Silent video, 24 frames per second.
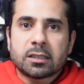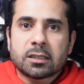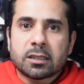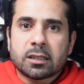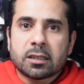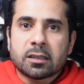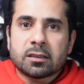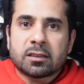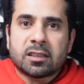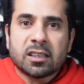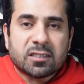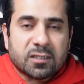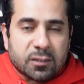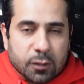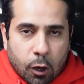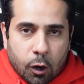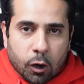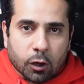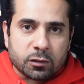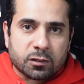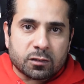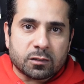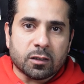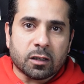this
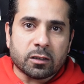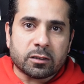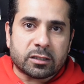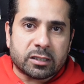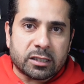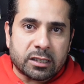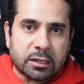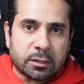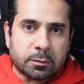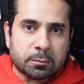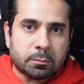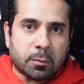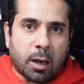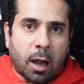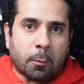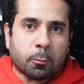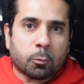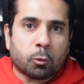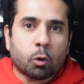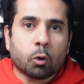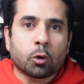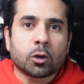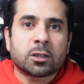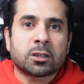Arsenal team, I'm
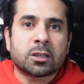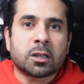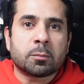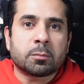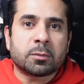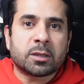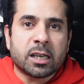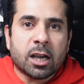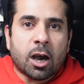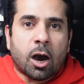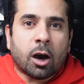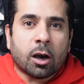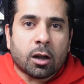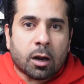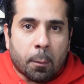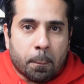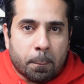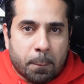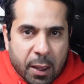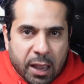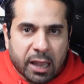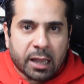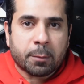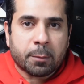calling them, they are a
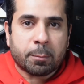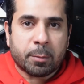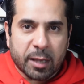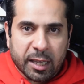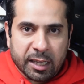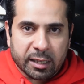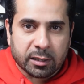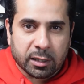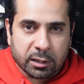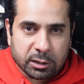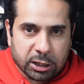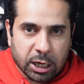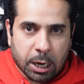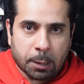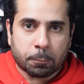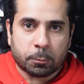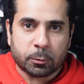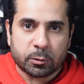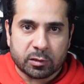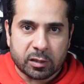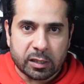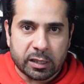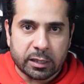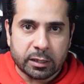baby in the Champions
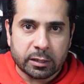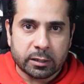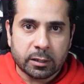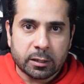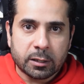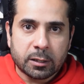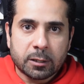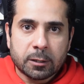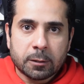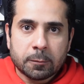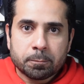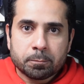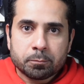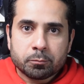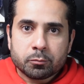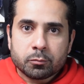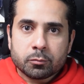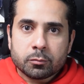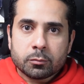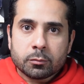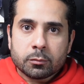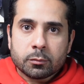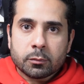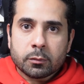League.
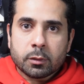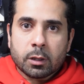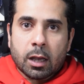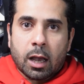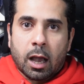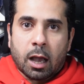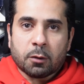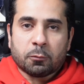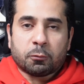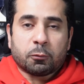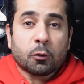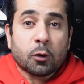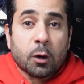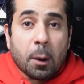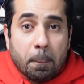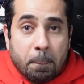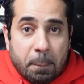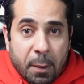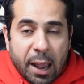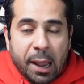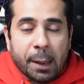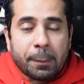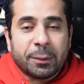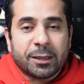And for a
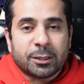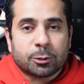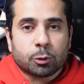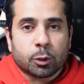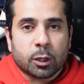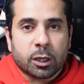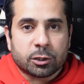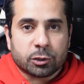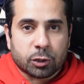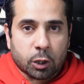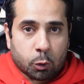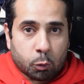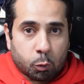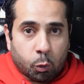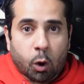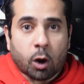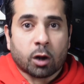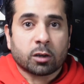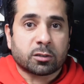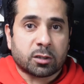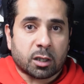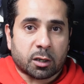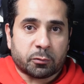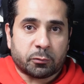baby to reach a
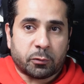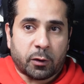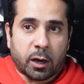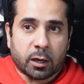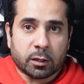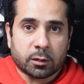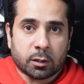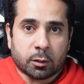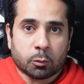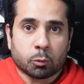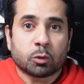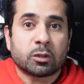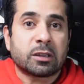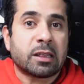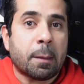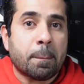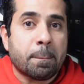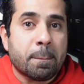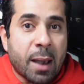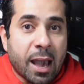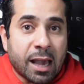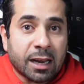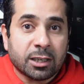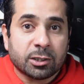quarter final with a
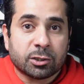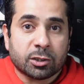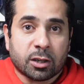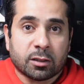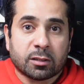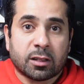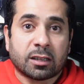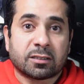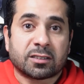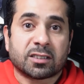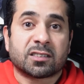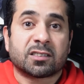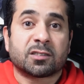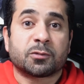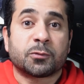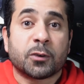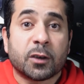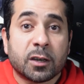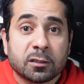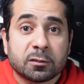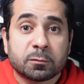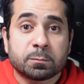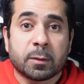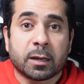manager that's his
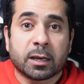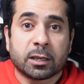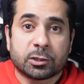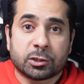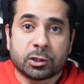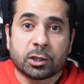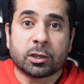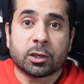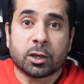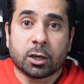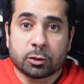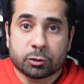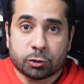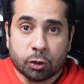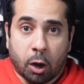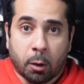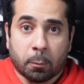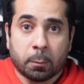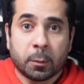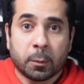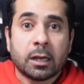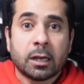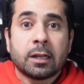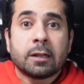first managerial job,
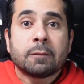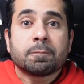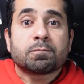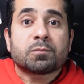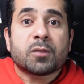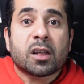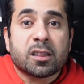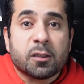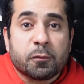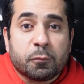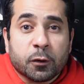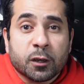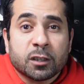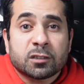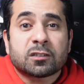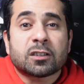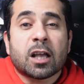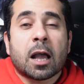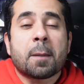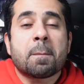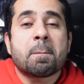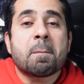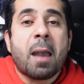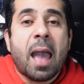and the first
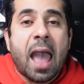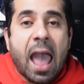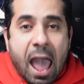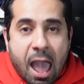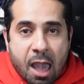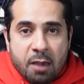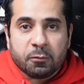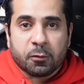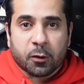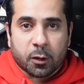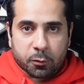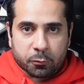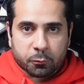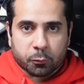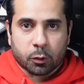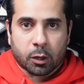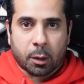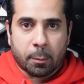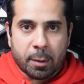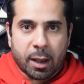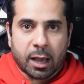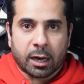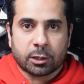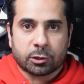time ever for a
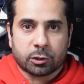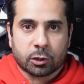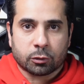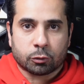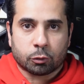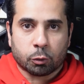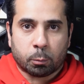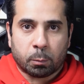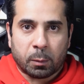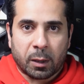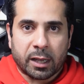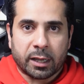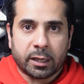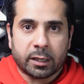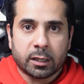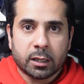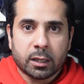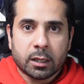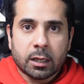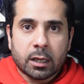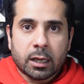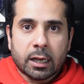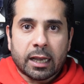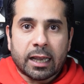manager to play
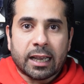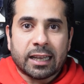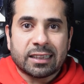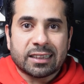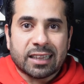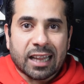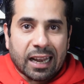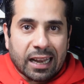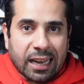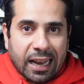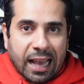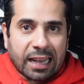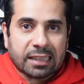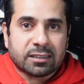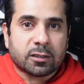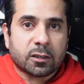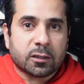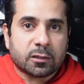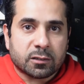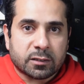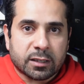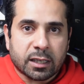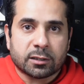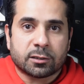in the latter
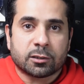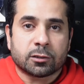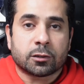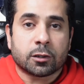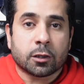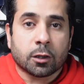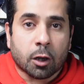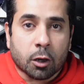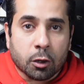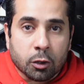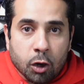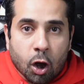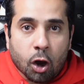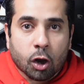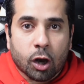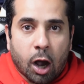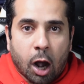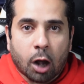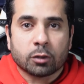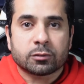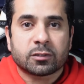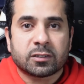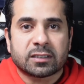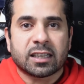stages, in the knockout
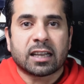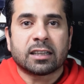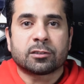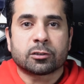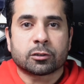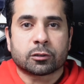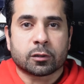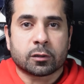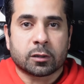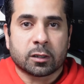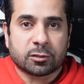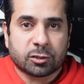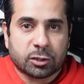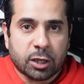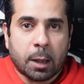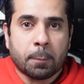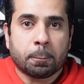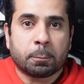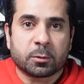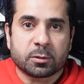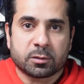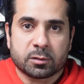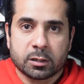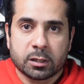stages in the
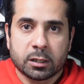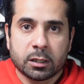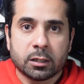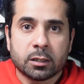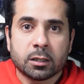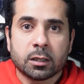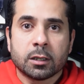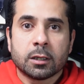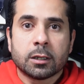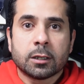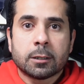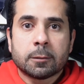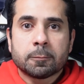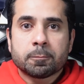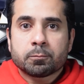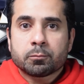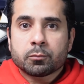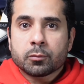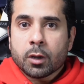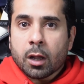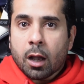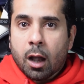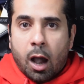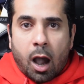Champions League,
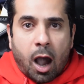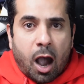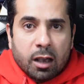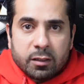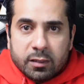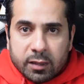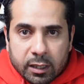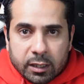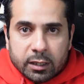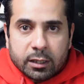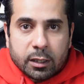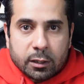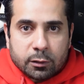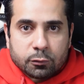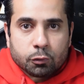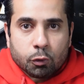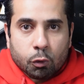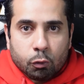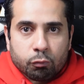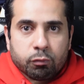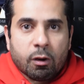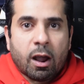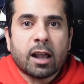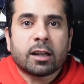I think it's all
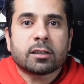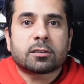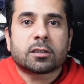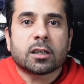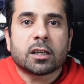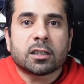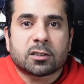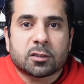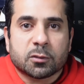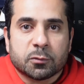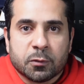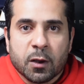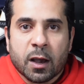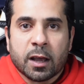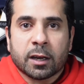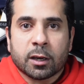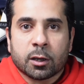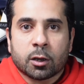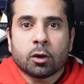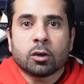right. It's very good.